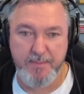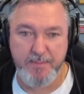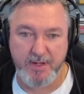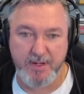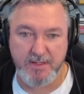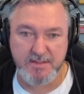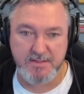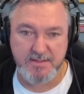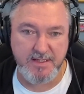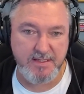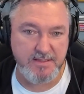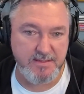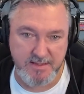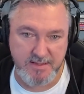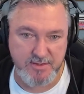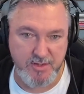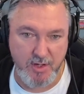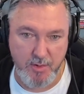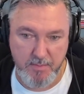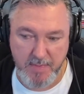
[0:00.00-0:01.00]
Because
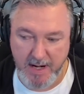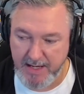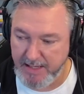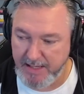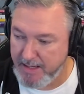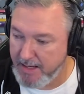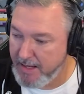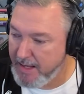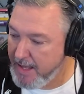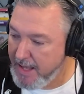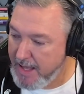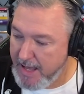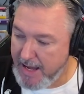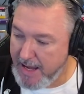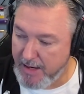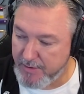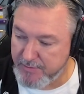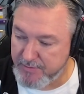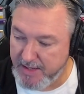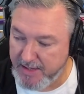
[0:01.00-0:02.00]
there's no money,
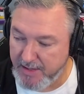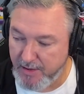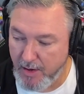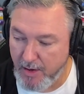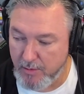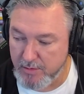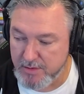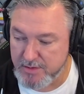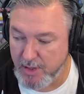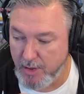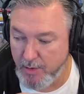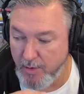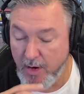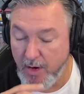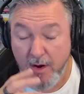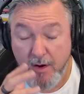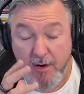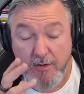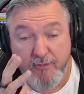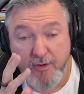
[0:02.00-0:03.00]
out they go. So
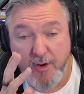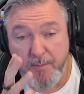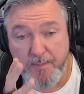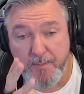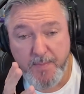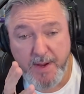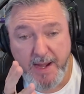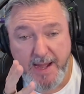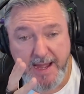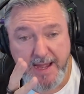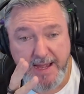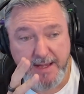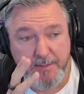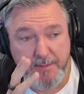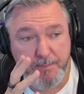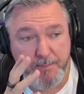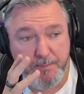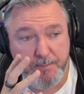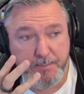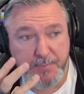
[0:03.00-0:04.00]
from a
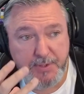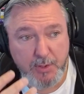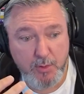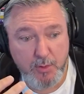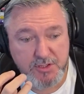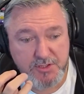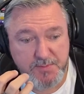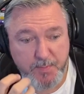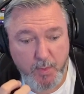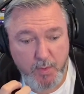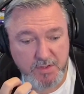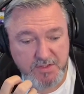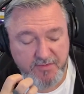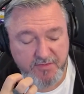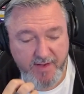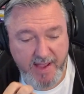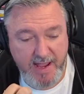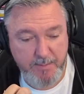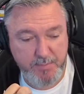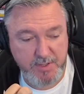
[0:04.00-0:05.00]
pure sports
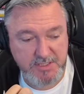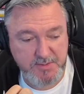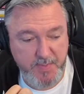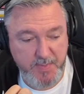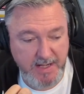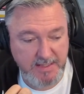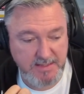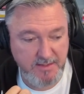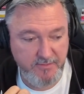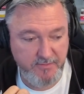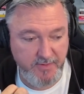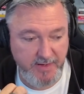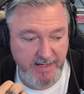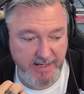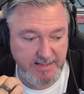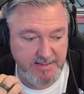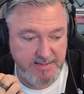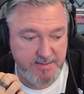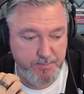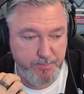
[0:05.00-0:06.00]
fan perspective,
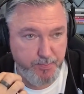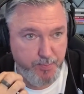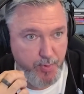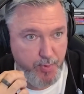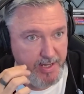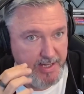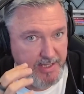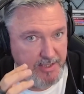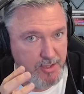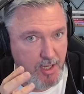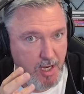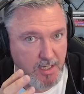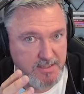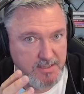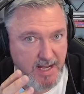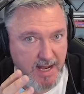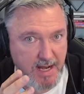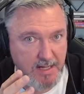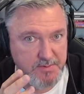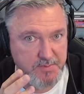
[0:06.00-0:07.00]
it's pretty dark
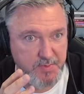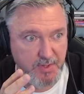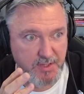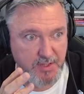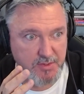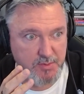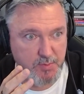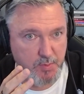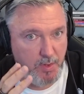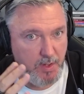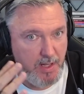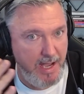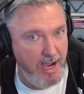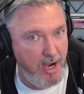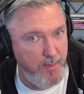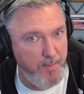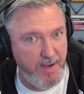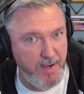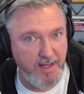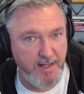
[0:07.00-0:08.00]
times because, well,
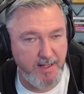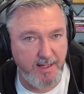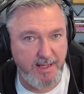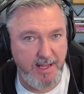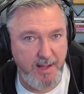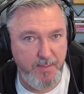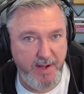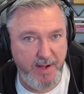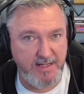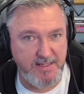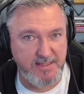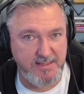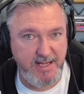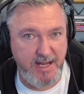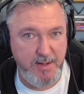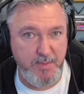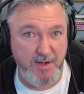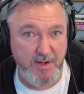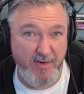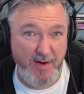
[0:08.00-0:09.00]
how am I going to get my
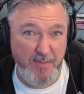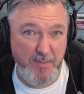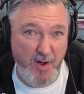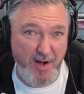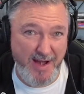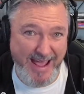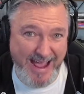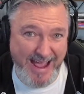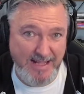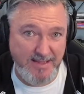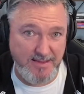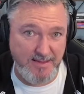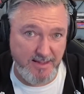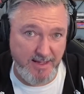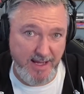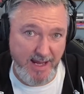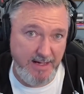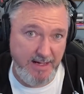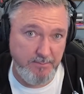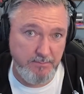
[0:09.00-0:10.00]
entertainment if I'm not at the
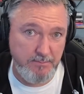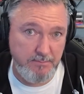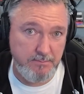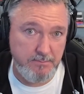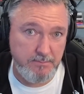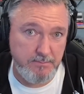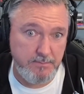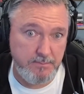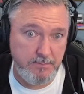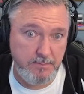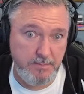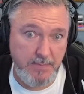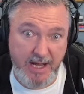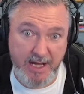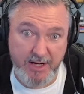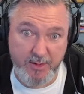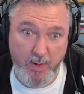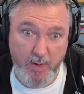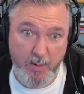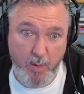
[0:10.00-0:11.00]
game?
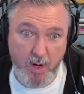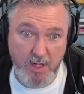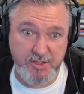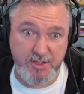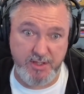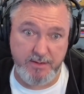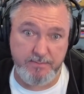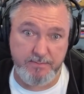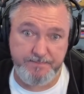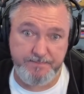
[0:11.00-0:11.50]
How do I watch it?